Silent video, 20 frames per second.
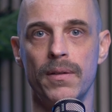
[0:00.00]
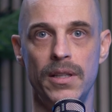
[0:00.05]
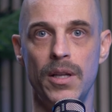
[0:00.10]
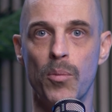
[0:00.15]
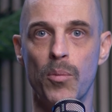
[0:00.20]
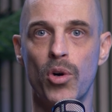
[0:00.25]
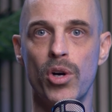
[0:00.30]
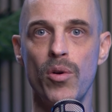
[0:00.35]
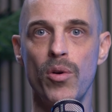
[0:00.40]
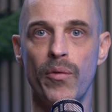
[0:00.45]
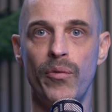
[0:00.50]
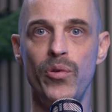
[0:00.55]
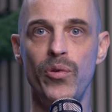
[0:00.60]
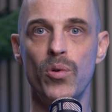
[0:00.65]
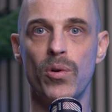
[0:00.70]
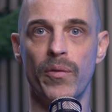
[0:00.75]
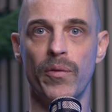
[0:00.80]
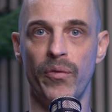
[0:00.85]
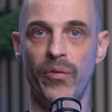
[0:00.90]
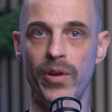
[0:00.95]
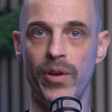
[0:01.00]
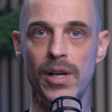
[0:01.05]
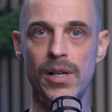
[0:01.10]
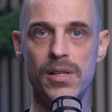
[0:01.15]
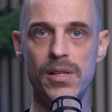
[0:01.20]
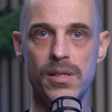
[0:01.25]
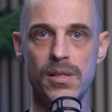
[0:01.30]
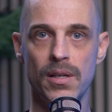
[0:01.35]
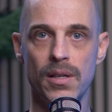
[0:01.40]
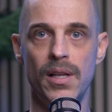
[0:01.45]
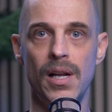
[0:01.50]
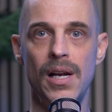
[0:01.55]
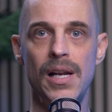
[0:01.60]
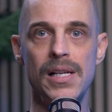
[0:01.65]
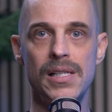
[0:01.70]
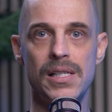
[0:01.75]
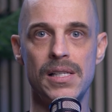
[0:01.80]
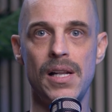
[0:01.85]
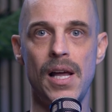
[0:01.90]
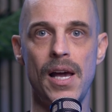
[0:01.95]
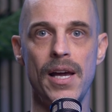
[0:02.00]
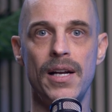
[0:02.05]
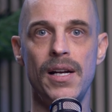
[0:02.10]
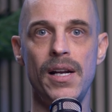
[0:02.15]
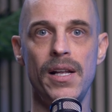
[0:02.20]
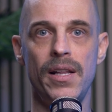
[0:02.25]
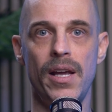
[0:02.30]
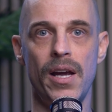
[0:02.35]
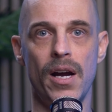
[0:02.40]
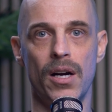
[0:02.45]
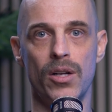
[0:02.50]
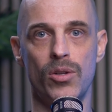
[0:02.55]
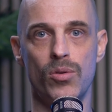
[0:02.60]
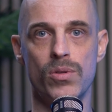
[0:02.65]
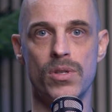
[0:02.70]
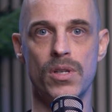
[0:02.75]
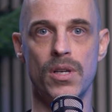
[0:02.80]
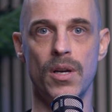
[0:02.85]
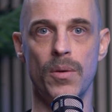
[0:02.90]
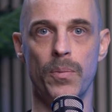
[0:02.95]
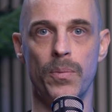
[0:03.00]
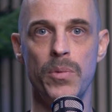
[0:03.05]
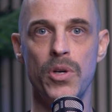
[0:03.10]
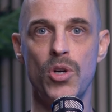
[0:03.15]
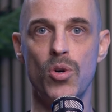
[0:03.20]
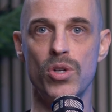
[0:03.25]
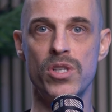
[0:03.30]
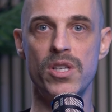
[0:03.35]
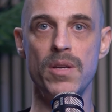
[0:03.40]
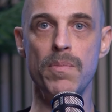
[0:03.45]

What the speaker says: The more your viewer feels, the less likely they are to skip, because